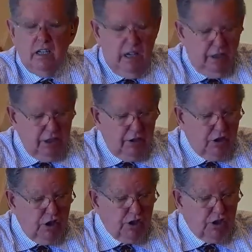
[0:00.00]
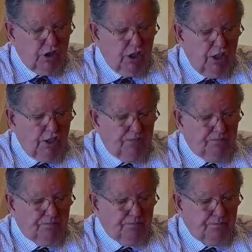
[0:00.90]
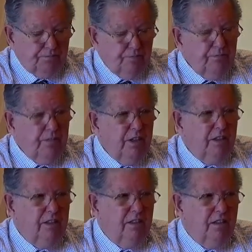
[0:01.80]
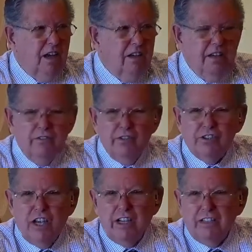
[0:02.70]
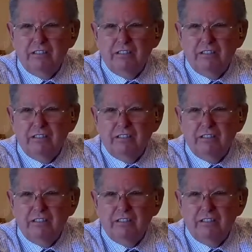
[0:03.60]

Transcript: And yet Jesus says, I can give you sight.